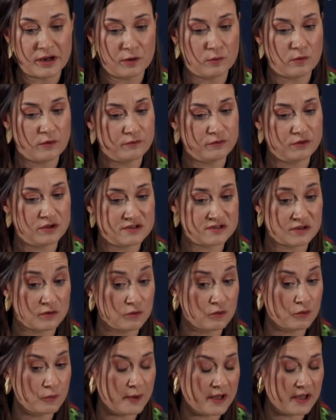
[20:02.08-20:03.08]

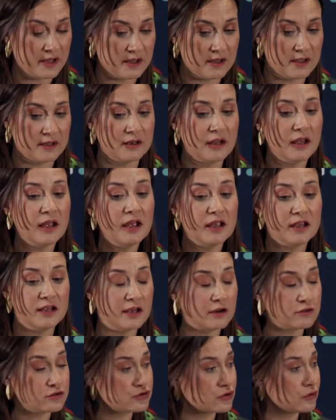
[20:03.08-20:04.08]
Association and the
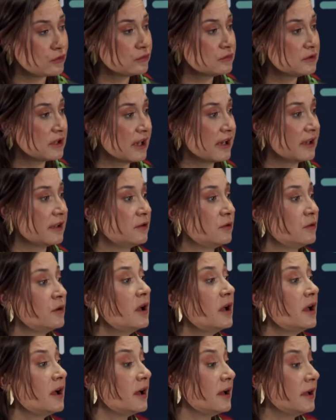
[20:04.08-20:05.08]
Carlos Gulbenkian
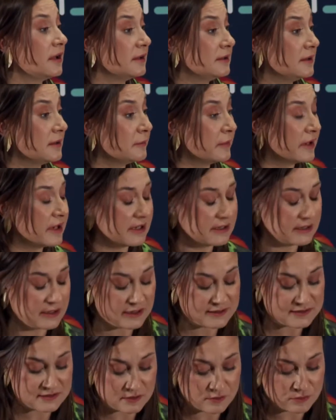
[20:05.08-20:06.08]
Foundation,
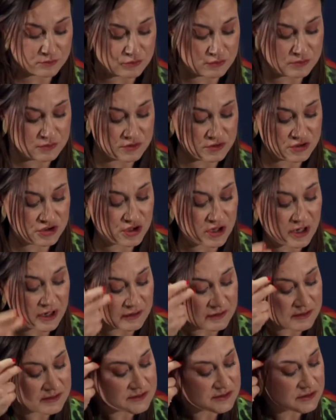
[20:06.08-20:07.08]

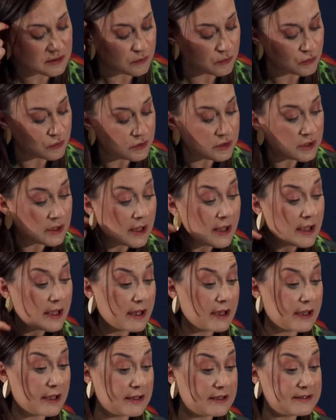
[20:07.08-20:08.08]
having heard
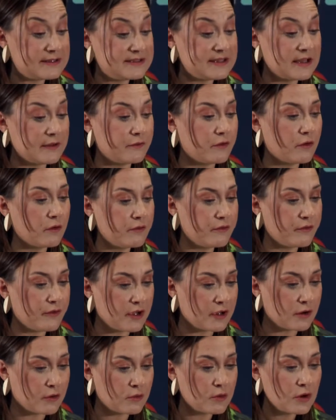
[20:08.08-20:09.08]
the Director General
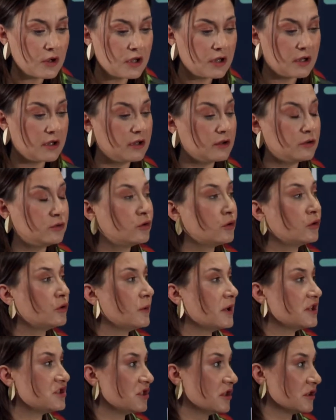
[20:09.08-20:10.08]
for Health, they
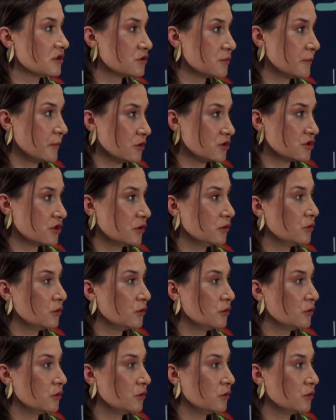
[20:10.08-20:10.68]
developed